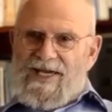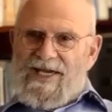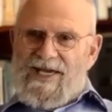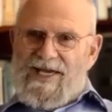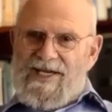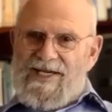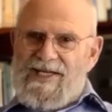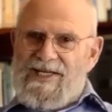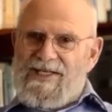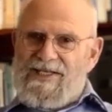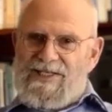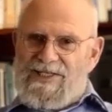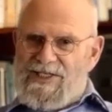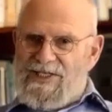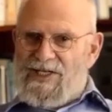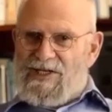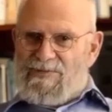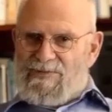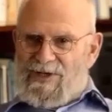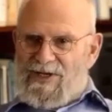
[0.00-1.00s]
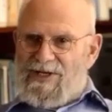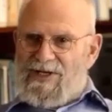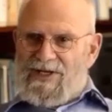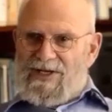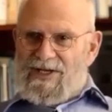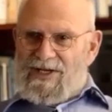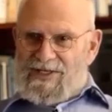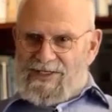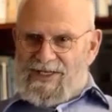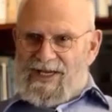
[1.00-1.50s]
any stigma
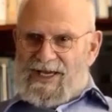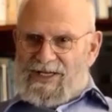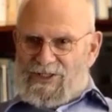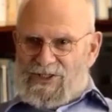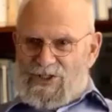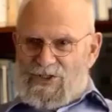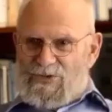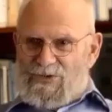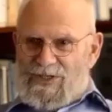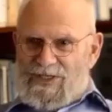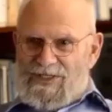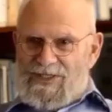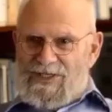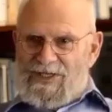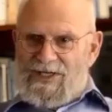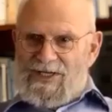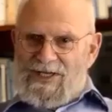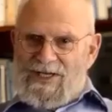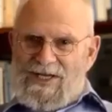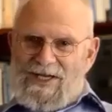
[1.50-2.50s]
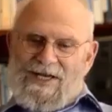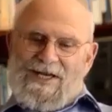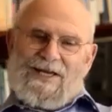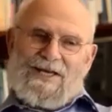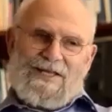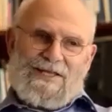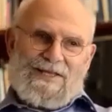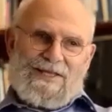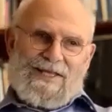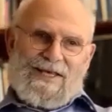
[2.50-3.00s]
attached to it.
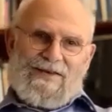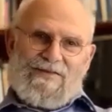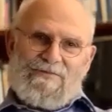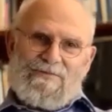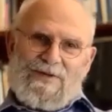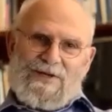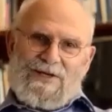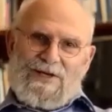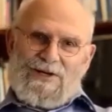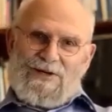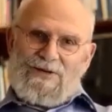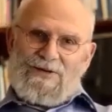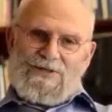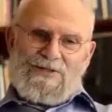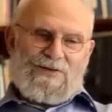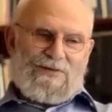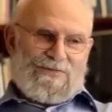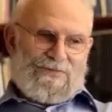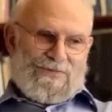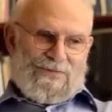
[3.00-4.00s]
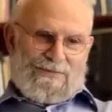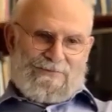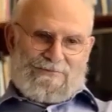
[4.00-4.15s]
There have been a lot of